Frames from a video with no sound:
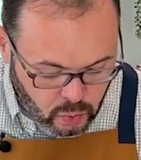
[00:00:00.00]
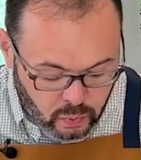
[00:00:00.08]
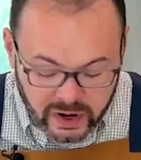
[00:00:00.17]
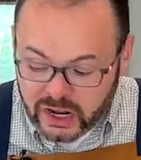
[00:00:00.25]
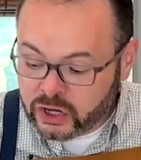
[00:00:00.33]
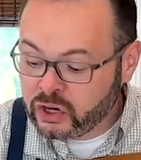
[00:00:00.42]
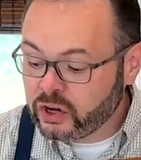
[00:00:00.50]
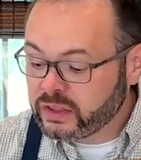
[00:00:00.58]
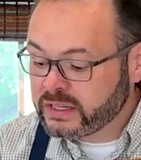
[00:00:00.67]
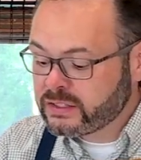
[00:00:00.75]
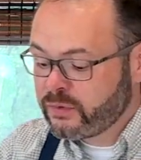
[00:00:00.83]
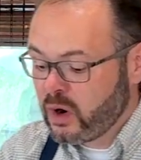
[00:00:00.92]
We're gonna cook
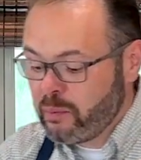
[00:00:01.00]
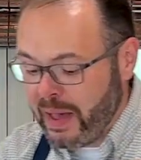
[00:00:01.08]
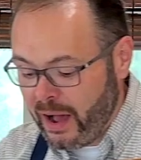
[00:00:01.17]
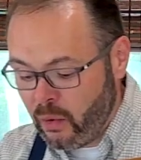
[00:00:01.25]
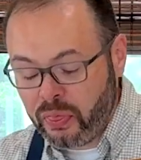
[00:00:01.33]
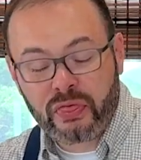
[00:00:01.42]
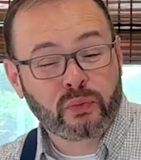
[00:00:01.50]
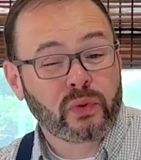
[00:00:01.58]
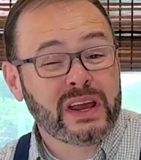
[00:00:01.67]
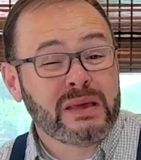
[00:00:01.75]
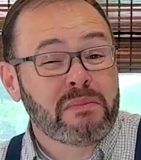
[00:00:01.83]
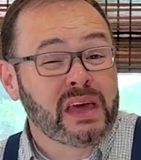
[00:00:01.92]
this for about
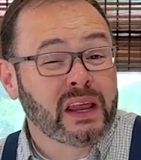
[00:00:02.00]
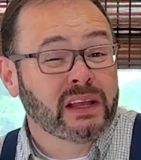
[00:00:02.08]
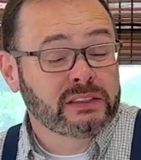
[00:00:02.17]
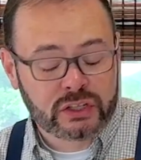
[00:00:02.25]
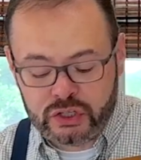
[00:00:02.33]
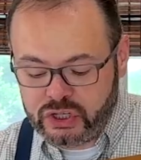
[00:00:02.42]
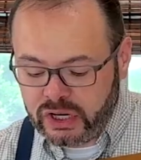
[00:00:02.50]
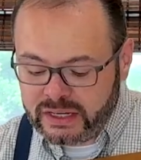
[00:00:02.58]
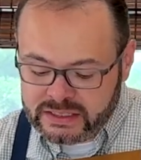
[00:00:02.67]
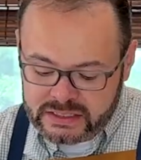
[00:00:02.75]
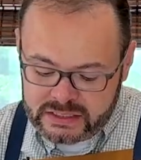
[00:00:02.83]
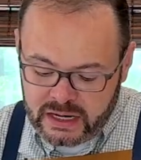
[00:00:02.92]
three minutes,
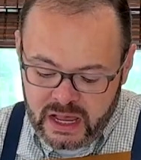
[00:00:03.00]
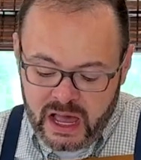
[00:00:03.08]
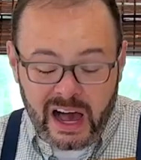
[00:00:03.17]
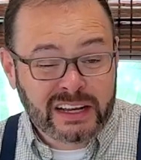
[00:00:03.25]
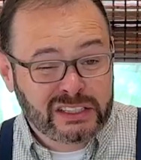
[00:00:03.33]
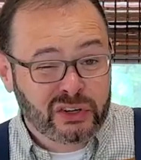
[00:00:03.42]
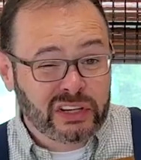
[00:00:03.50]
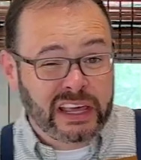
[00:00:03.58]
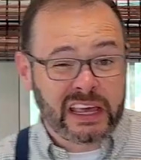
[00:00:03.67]
just until it